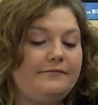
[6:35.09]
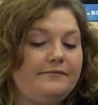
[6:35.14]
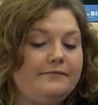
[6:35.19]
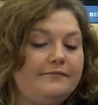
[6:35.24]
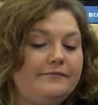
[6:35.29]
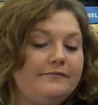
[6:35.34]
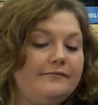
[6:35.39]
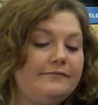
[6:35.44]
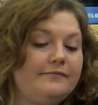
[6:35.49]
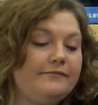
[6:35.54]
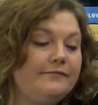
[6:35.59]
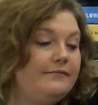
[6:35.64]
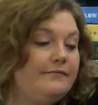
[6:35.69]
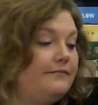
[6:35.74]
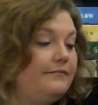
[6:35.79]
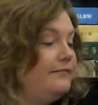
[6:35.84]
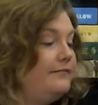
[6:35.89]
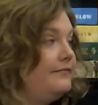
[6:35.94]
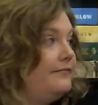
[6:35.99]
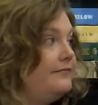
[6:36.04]

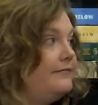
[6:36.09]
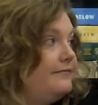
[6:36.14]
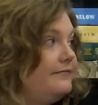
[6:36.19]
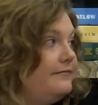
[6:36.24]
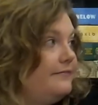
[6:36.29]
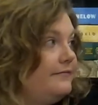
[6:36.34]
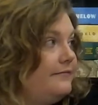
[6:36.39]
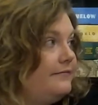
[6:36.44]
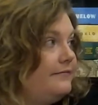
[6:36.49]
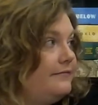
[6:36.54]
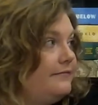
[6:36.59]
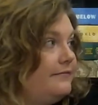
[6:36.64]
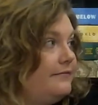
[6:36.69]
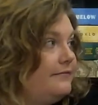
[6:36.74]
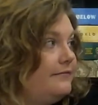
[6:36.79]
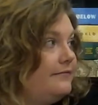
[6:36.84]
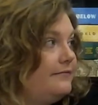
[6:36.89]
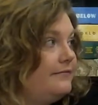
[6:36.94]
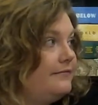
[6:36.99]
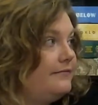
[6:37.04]

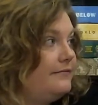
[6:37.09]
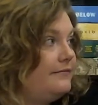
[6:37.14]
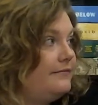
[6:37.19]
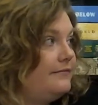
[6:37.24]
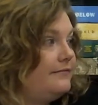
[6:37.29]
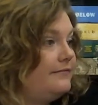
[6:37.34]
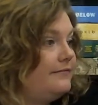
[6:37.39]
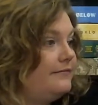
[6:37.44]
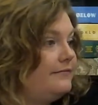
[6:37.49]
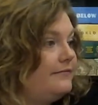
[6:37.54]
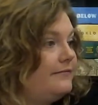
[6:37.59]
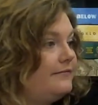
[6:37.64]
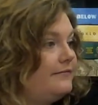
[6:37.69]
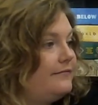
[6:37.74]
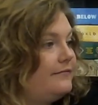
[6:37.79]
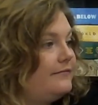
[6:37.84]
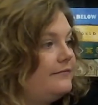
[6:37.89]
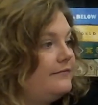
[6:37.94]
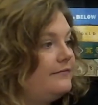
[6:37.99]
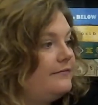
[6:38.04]

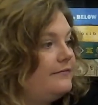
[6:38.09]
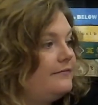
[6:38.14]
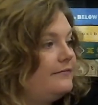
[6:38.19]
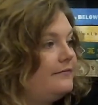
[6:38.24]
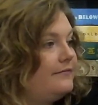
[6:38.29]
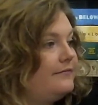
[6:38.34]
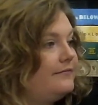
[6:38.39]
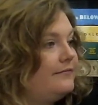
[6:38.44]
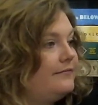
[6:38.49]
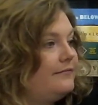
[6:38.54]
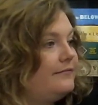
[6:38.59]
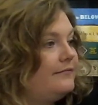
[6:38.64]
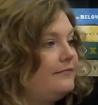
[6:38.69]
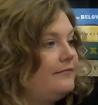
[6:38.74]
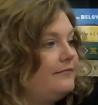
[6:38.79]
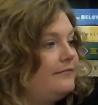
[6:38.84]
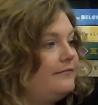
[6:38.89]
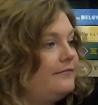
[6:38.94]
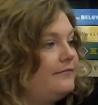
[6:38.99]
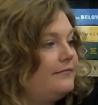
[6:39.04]

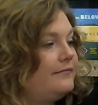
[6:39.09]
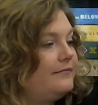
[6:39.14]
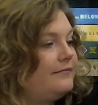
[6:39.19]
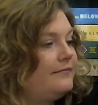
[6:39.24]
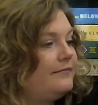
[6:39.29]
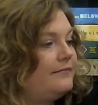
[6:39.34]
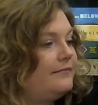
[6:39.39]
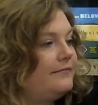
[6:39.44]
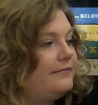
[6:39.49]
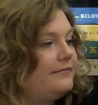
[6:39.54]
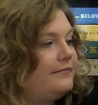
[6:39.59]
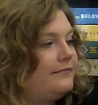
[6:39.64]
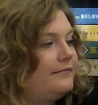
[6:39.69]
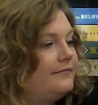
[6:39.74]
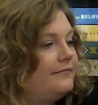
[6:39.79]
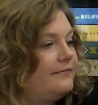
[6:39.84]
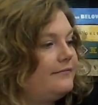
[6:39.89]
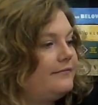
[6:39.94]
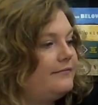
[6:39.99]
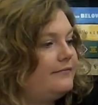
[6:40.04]

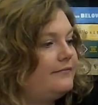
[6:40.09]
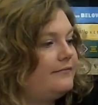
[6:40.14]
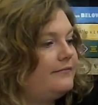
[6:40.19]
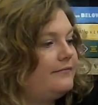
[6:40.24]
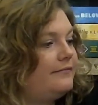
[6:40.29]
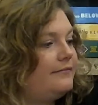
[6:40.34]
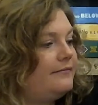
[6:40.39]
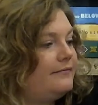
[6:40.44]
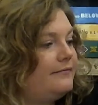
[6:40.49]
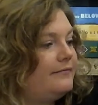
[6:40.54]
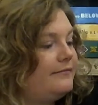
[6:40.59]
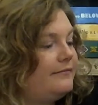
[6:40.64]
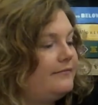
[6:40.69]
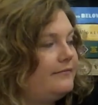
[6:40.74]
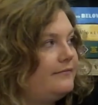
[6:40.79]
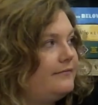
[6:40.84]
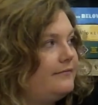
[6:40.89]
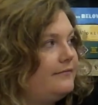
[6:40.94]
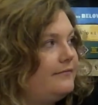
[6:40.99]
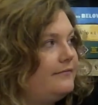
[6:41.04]

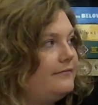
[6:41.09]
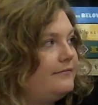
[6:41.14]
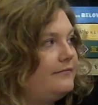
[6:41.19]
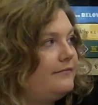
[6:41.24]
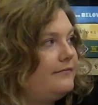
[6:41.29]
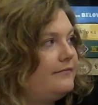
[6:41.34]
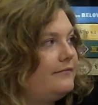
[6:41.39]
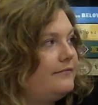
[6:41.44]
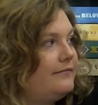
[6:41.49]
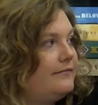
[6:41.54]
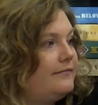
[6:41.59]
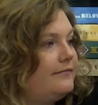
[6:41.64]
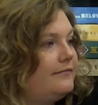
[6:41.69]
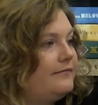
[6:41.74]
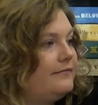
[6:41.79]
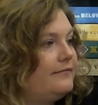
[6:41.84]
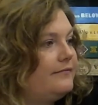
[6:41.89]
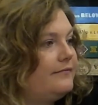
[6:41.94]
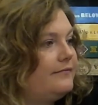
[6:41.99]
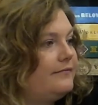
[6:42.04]

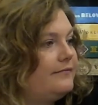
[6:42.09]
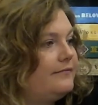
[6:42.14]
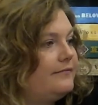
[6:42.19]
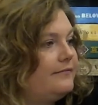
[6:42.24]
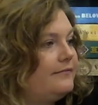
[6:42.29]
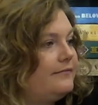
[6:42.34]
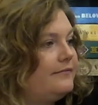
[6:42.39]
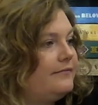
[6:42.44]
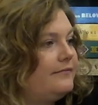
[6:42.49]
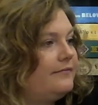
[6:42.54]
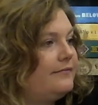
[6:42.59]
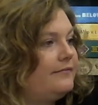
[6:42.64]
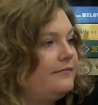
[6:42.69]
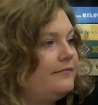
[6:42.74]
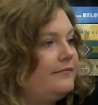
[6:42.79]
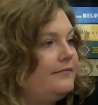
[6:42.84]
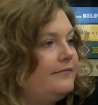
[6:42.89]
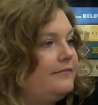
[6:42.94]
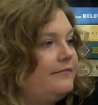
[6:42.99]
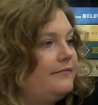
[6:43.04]
[no speech]